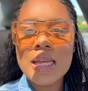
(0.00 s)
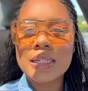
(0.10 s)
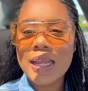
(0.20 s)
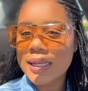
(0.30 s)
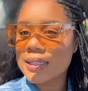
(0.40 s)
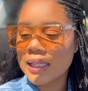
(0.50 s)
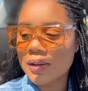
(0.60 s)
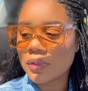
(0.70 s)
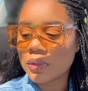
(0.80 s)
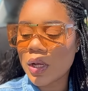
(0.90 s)
next
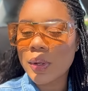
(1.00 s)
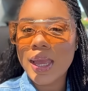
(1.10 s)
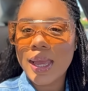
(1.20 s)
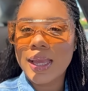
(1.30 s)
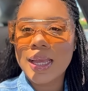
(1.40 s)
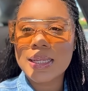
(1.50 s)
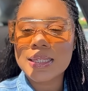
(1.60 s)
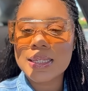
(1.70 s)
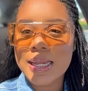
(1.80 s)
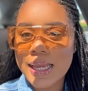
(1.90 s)
level, okay?
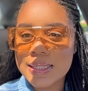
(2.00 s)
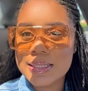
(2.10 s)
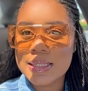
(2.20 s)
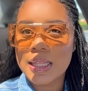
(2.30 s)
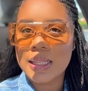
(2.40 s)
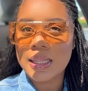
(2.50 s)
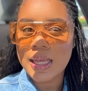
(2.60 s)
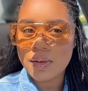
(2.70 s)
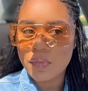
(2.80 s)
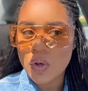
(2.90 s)
Next
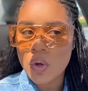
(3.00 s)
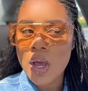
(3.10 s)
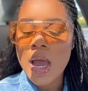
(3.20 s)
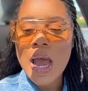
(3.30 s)
level.